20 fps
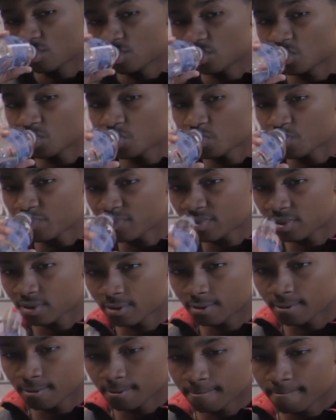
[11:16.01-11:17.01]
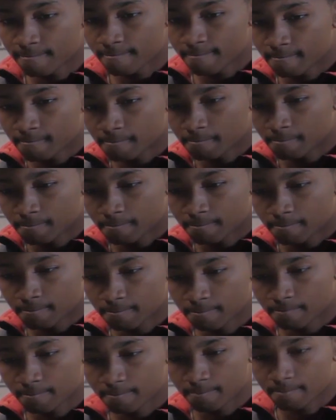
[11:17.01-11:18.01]

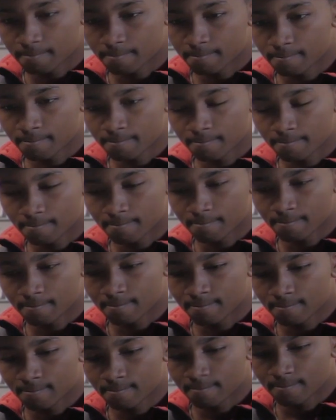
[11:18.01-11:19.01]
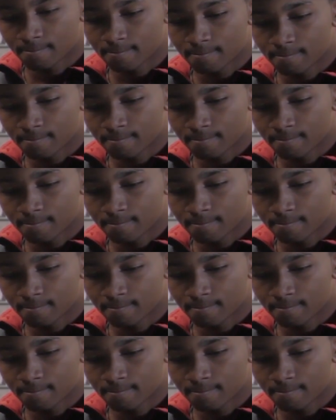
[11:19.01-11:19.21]
The person shown says nothing.